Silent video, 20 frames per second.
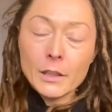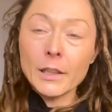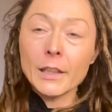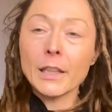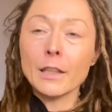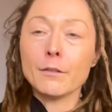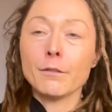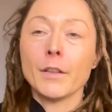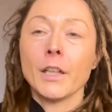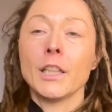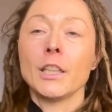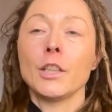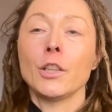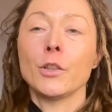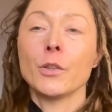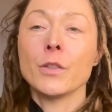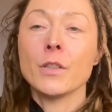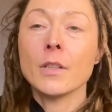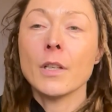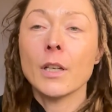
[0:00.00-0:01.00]
like if I
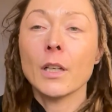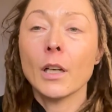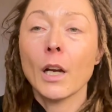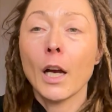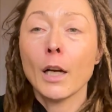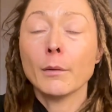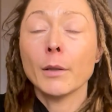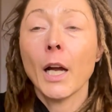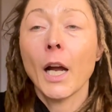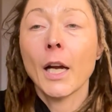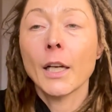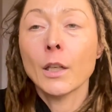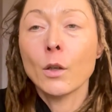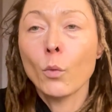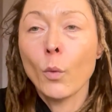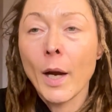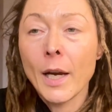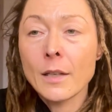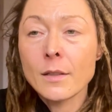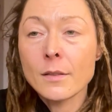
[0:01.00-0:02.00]
use it, I'm kind of
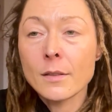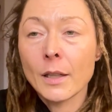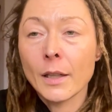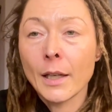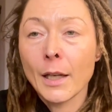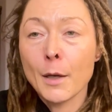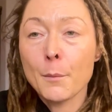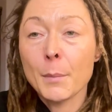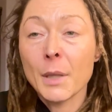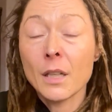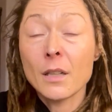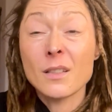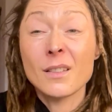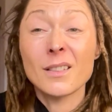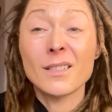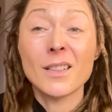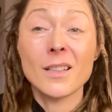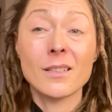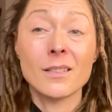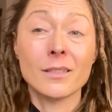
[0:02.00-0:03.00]
wasting it because
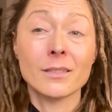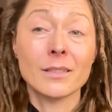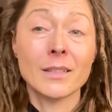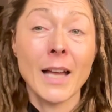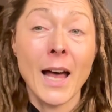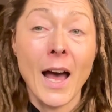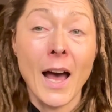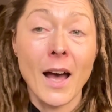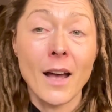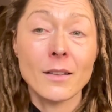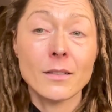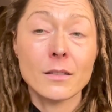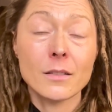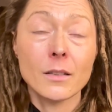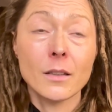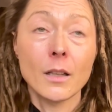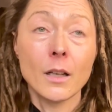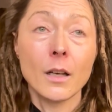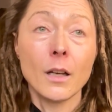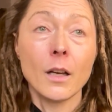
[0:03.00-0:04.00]
it doesn't
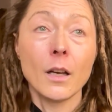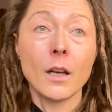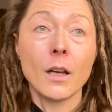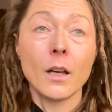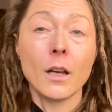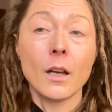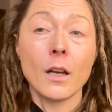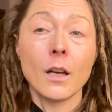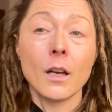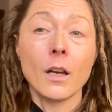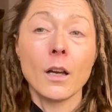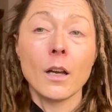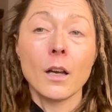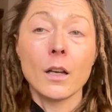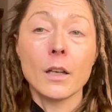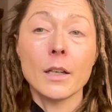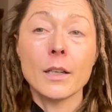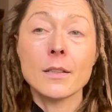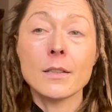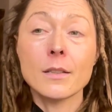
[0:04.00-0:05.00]
last.
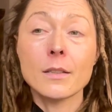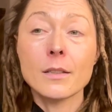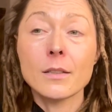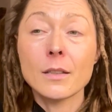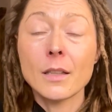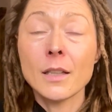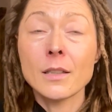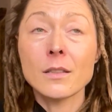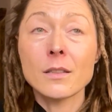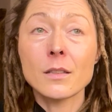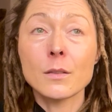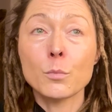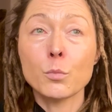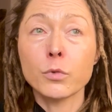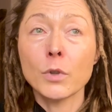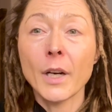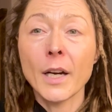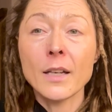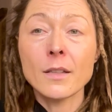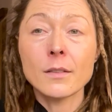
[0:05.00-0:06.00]
It
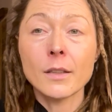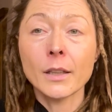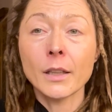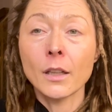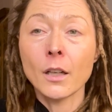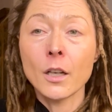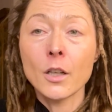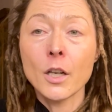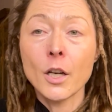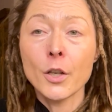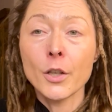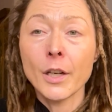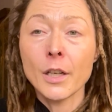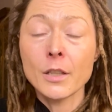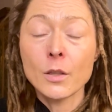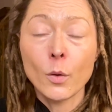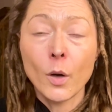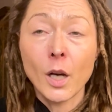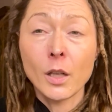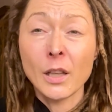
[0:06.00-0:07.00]
sprays like an eau de
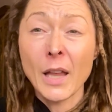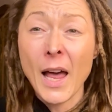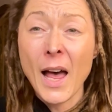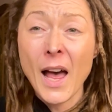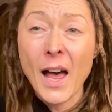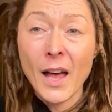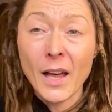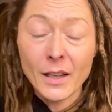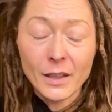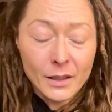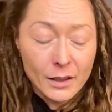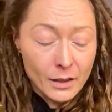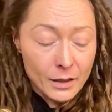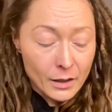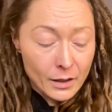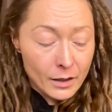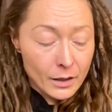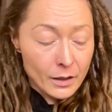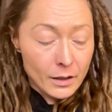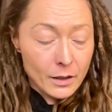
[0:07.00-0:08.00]
toilette
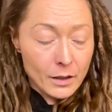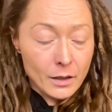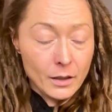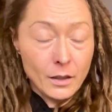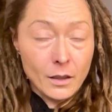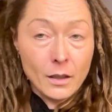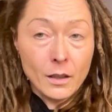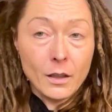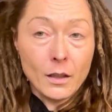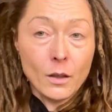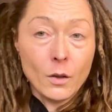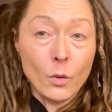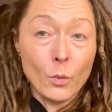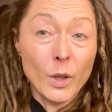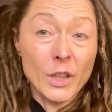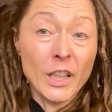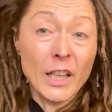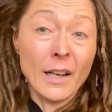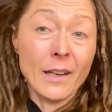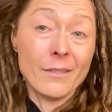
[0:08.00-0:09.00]

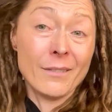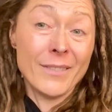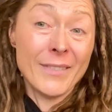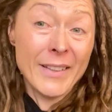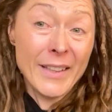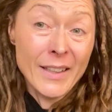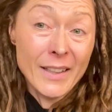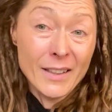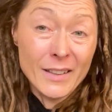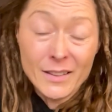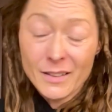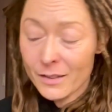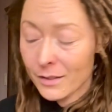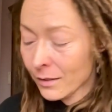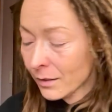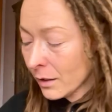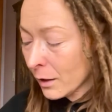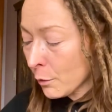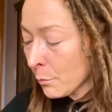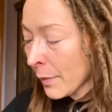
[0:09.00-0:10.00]
when you have
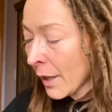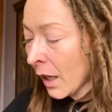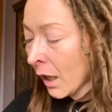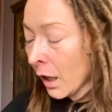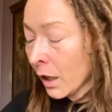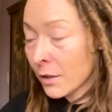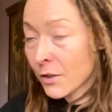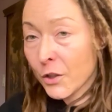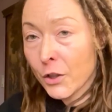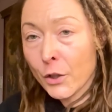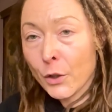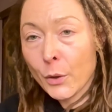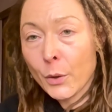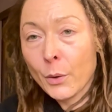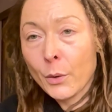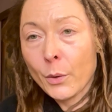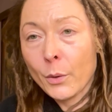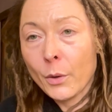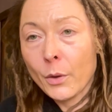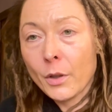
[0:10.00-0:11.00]
this to compare it to.
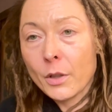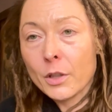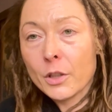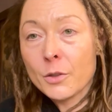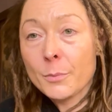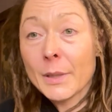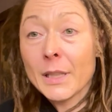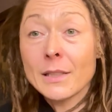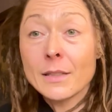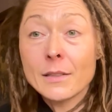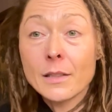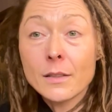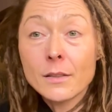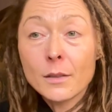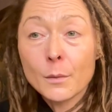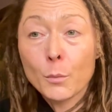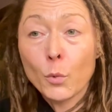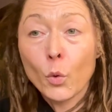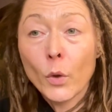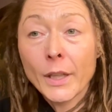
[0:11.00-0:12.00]
Be
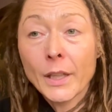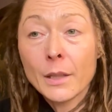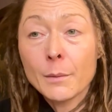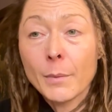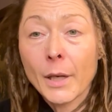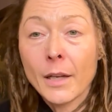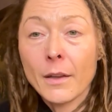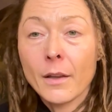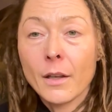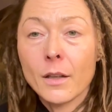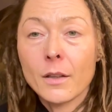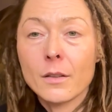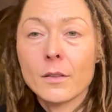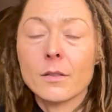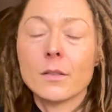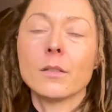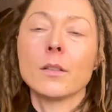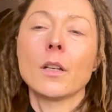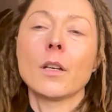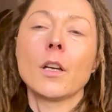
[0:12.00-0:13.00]
disappointed by
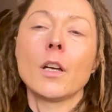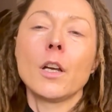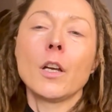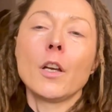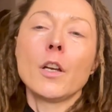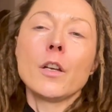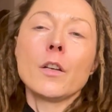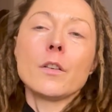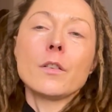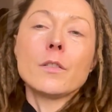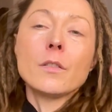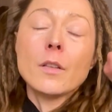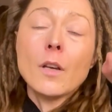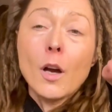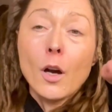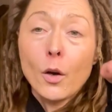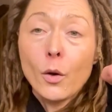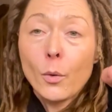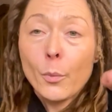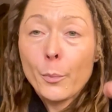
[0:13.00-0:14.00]
this.
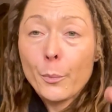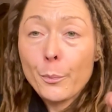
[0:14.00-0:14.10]
So